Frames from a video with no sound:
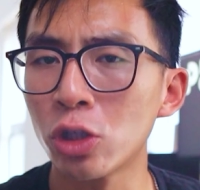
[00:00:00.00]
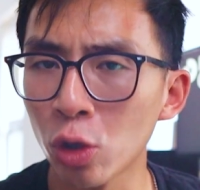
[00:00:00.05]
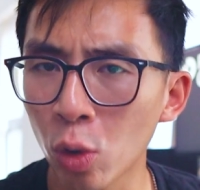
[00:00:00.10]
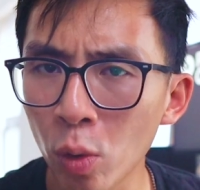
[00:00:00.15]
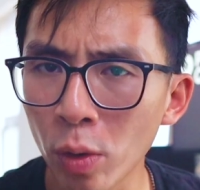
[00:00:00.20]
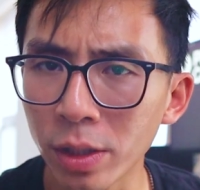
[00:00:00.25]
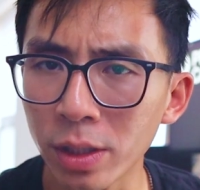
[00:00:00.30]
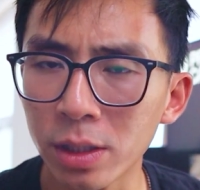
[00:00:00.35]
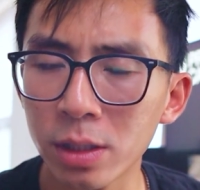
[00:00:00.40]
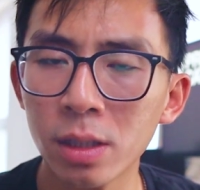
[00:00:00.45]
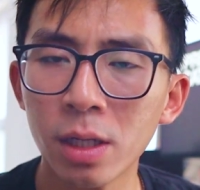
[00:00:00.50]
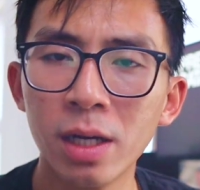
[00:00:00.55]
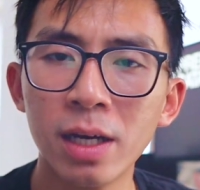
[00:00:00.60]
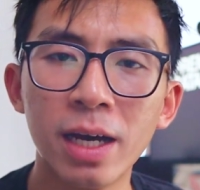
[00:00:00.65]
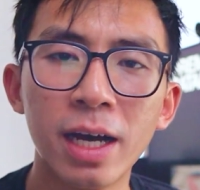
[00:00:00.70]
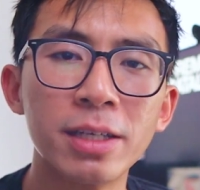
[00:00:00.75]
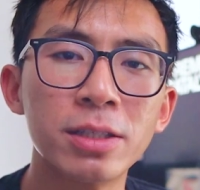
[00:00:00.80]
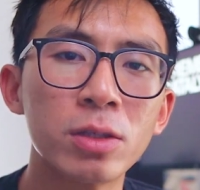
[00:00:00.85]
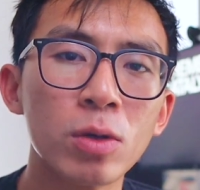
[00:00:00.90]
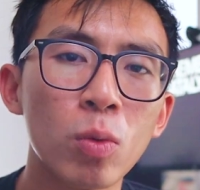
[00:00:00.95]
a choice
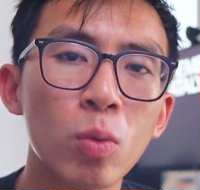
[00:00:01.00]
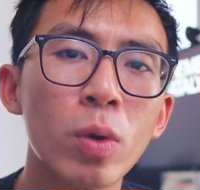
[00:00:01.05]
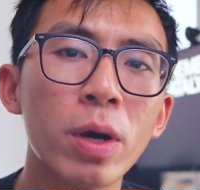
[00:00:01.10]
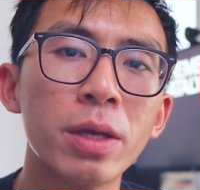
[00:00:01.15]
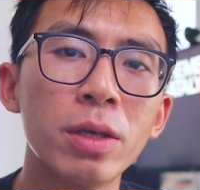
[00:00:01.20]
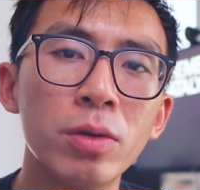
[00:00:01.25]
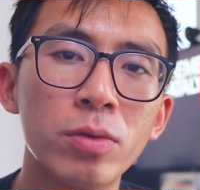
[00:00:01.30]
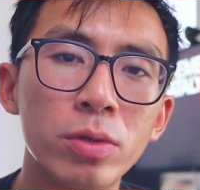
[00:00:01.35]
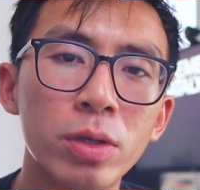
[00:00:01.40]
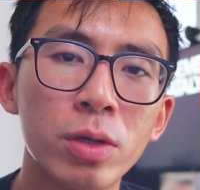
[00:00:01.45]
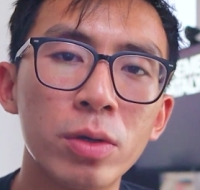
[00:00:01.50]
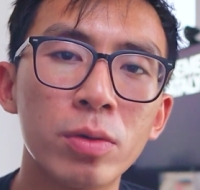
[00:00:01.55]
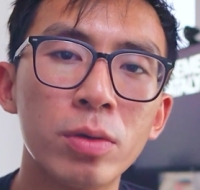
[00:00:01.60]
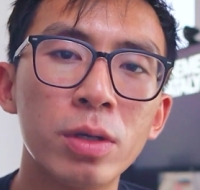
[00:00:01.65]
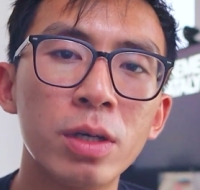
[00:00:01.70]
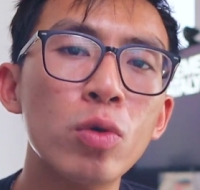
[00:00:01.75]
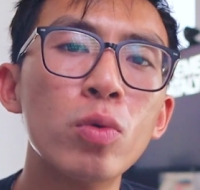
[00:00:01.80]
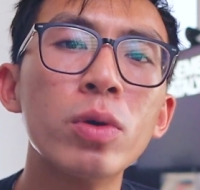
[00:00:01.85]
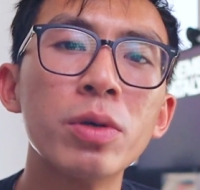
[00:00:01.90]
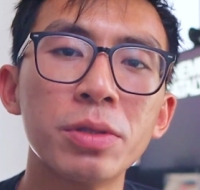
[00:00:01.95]
as to what you do,
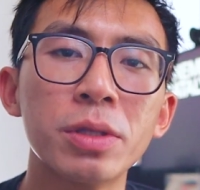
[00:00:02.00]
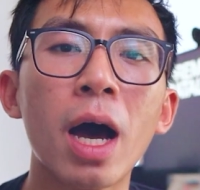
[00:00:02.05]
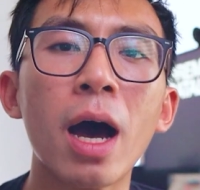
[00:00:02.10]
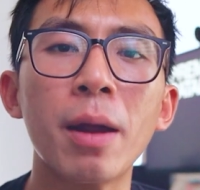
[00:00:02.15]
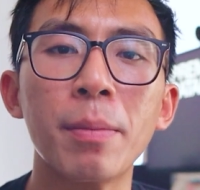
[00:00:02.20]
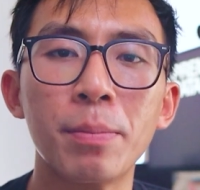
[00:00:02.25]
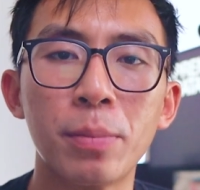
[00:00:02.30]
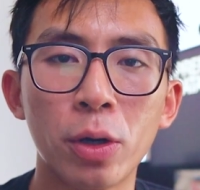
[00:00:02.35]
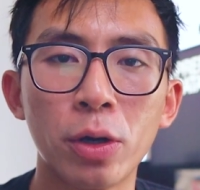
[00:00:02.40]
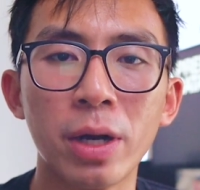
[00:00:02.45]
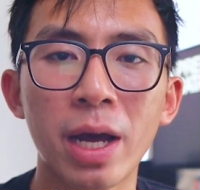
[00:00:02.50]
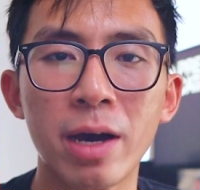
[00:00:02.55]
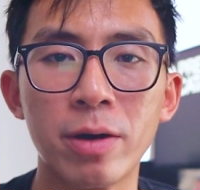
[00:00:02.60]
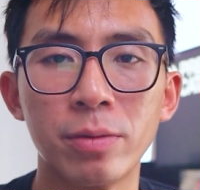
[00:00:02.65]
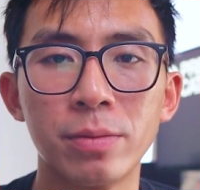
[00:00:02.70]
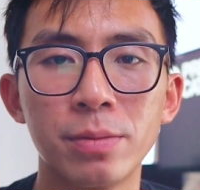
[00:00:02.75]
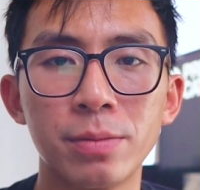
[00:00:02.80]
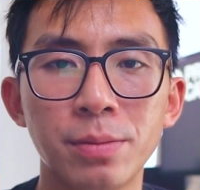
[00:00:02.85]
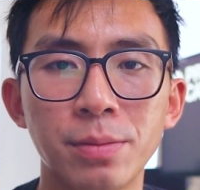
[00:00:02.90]
you will not burn out.